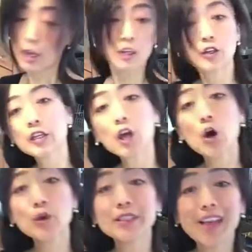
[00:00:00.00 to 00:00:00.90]
You can
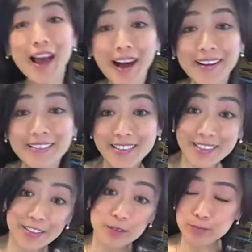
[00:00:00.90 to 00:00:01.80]
always add
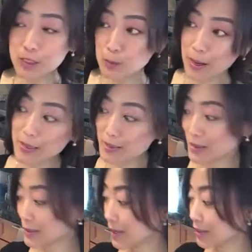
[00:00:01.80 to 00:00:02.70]
the
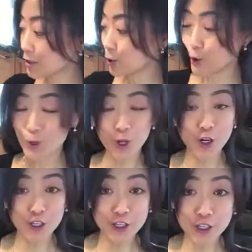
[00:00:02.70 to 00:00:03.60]
spices as you go
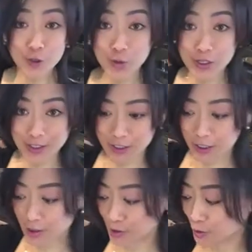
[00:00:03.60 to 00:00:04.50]
along later when it
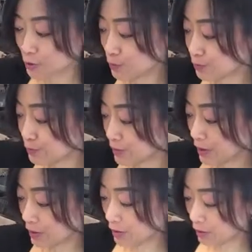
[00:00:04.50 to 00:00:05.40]
starts to
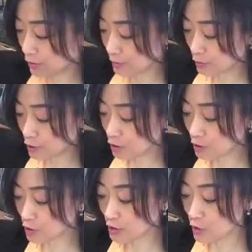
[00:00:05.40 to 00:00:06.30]

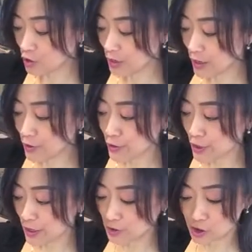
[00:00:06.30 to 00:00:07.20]
cook
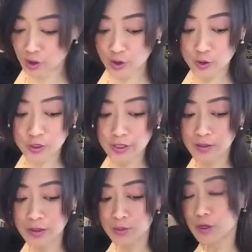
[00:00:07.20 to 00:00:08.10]
together and stew
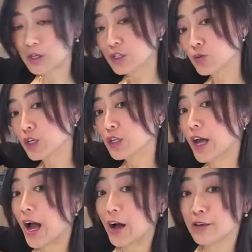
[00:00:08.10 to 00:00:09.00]
it, because we're gonna
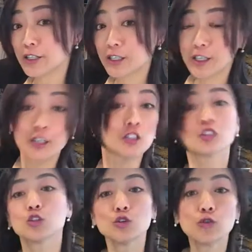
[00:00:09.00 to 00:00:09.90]
have it
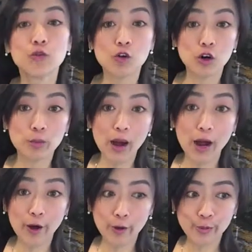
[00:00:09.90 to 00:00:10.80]
stew for
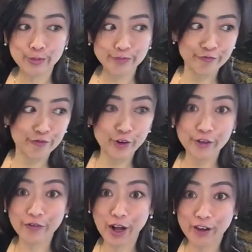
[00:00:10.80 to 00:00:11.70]
about
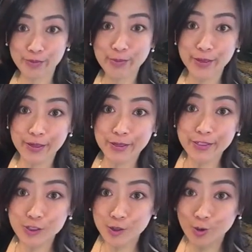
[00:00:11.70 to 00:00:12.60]
45
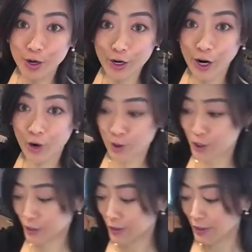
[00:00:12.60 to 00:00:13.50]
minutes to 1
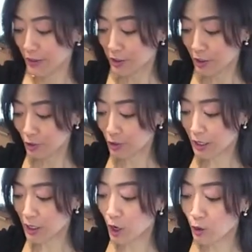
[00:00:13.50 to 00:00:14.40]
hour. So you
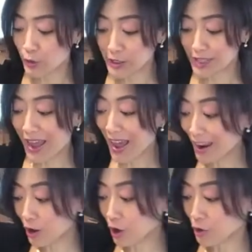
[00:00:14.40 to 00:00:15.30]
can always
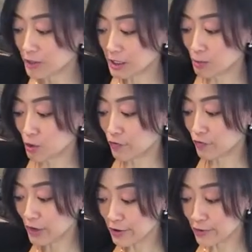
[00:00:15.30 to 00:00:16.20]
add on some more
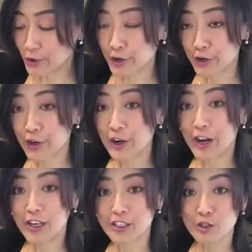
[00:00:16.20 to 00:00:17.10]
flavor
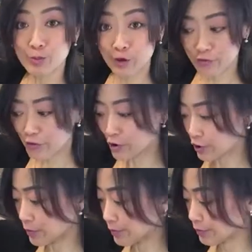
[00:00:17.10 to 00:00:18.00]
as you
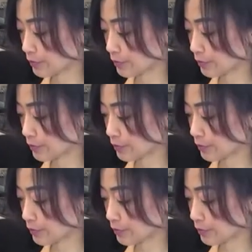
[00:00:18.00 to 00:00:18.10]
prefer.